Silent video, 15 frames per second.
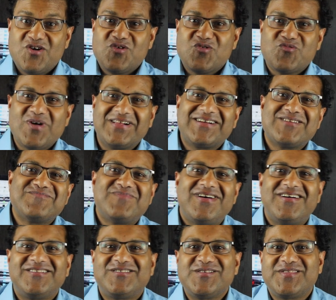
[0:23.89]
Welcome
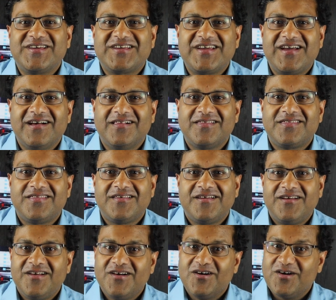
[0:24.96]
to Think Your Health.
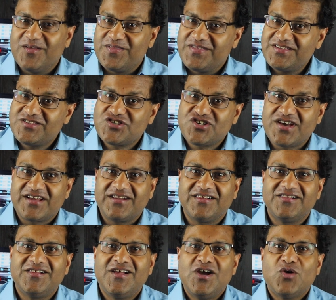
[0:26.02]
On this
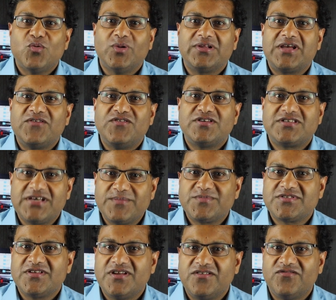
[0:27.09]
channel, we'll give you
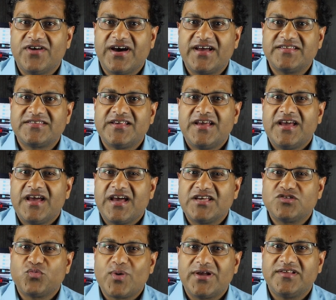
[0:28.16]
tips and advice as
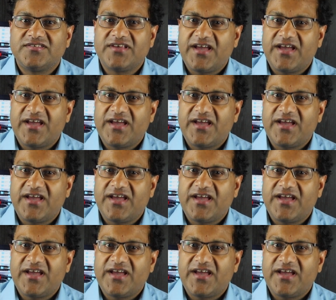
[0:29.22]
well as